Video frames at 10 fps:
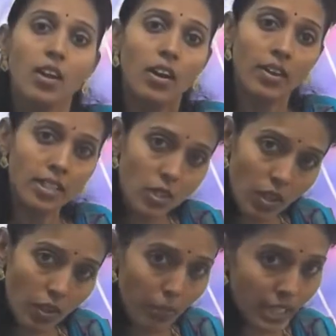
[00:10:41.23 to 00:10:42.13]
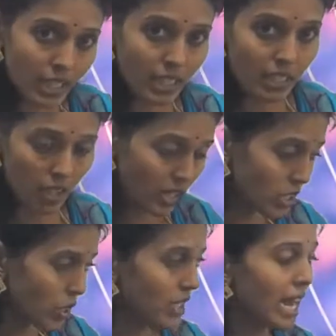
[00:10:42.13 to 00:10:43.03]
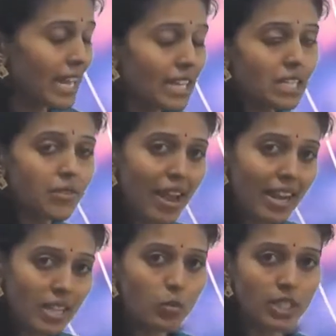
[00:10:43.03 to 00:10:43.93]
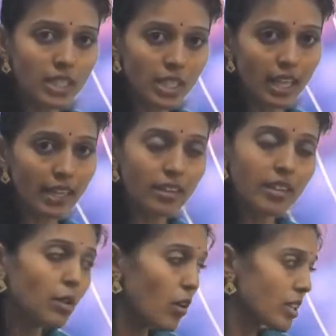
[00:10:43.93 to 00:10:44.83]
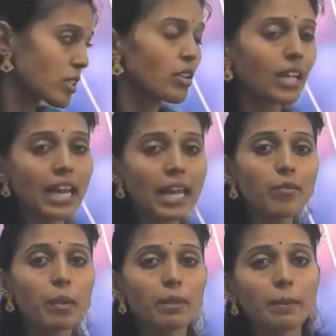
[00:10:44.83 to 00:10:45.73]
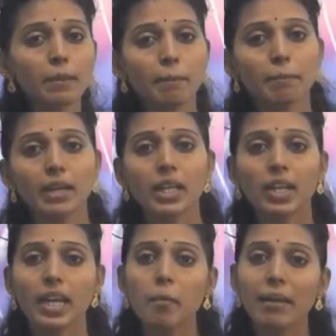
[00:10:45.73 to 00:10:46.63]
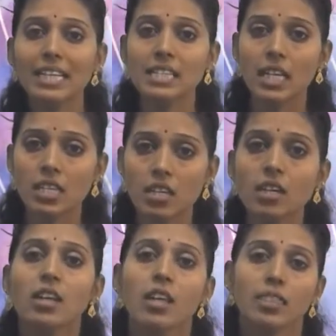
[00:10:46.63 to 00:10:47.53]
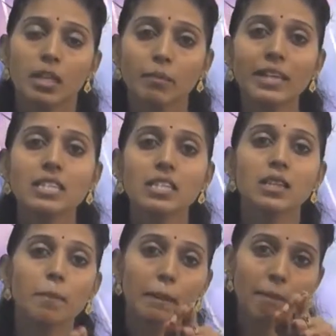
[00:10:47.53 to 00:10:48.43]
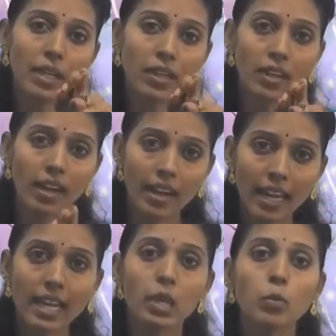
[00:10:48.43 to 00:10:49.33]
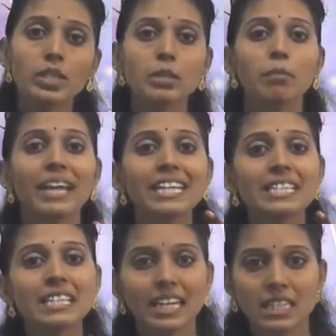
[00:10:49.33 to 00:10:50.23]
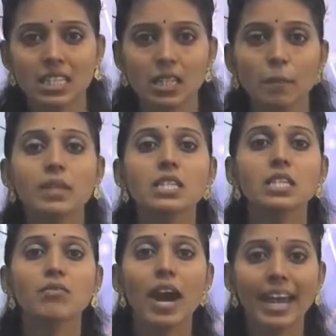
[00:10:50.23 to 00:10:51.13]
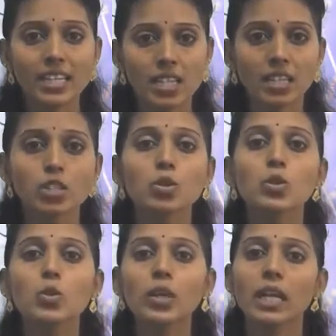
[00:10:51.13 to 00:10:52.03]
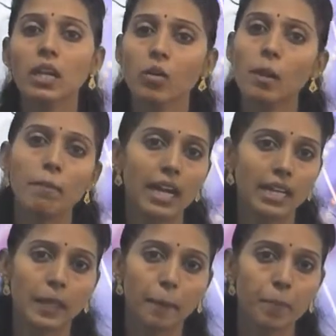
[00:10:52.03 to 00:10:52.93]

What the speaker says: horizontal line is dividing vertical line, then horizontal line will be the perpendicular bisector. That means the perpendicular line which bisects means dividing into two equal parts.